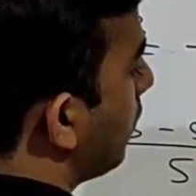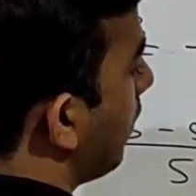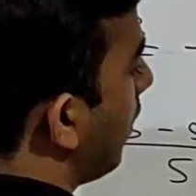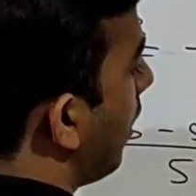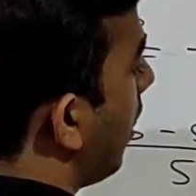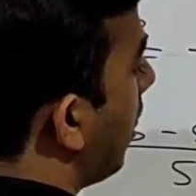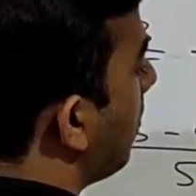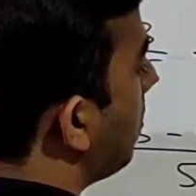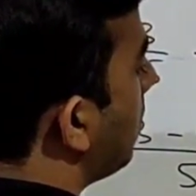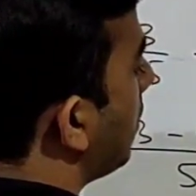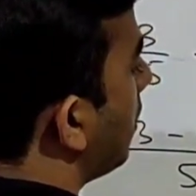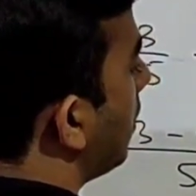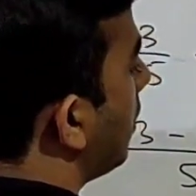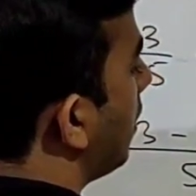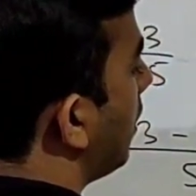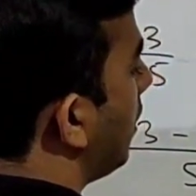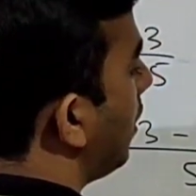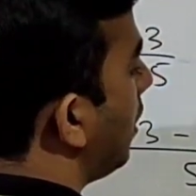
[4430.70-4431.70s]
5
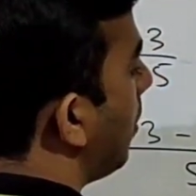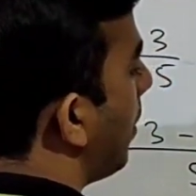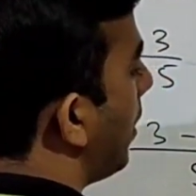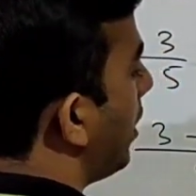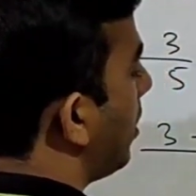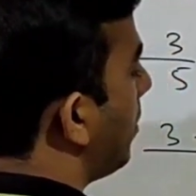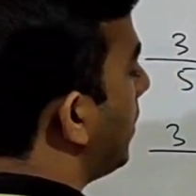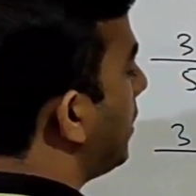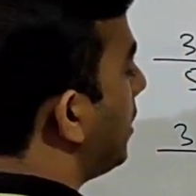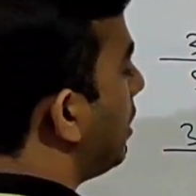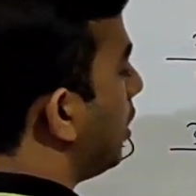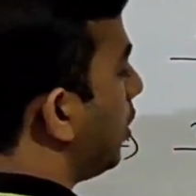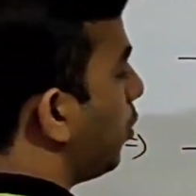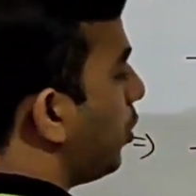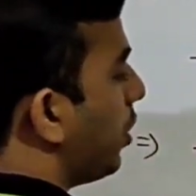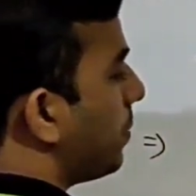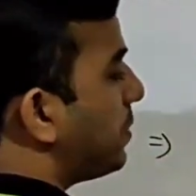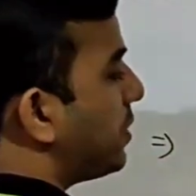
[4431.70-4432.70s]
divided by 3.
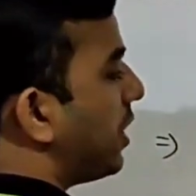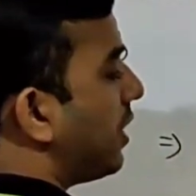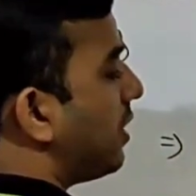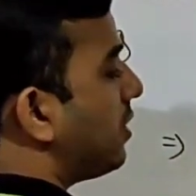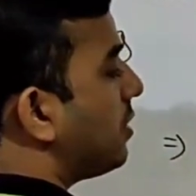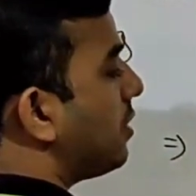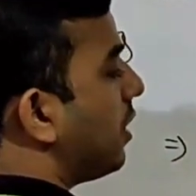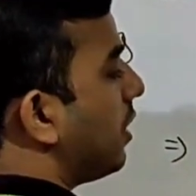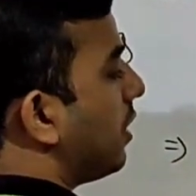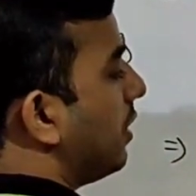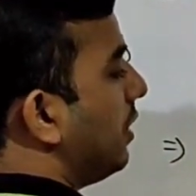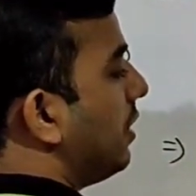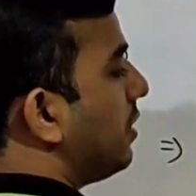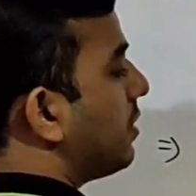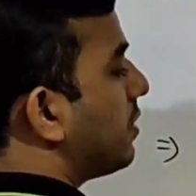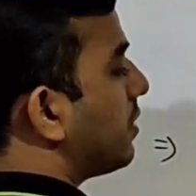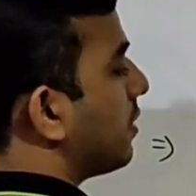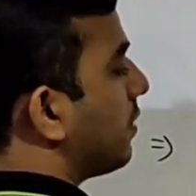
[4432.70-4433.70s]
We have changed
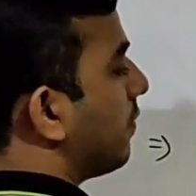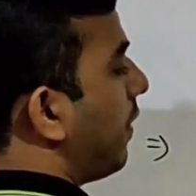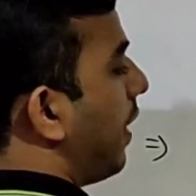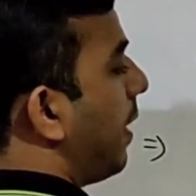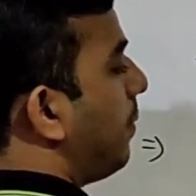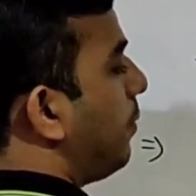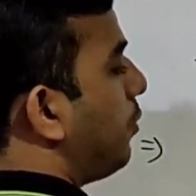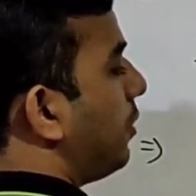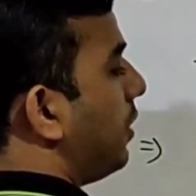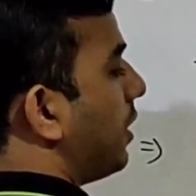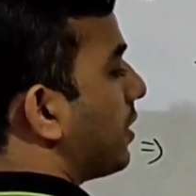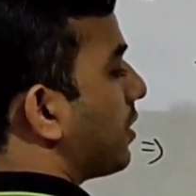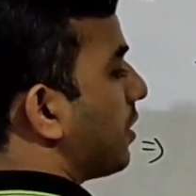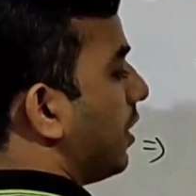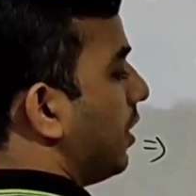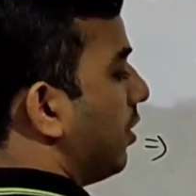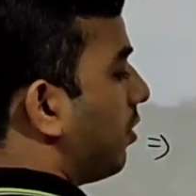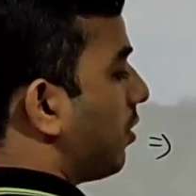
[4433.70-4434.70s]
this 5 to that
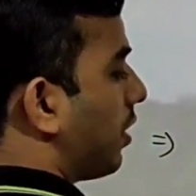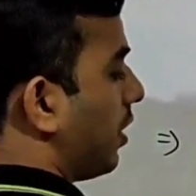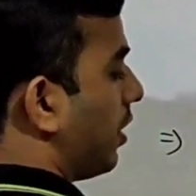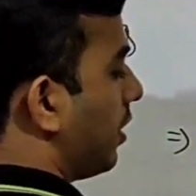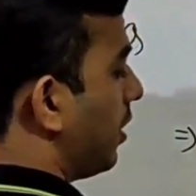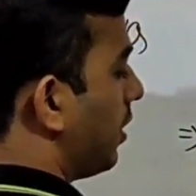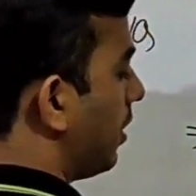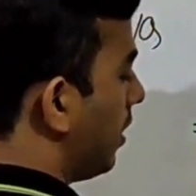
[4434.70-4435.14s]
side. Okay.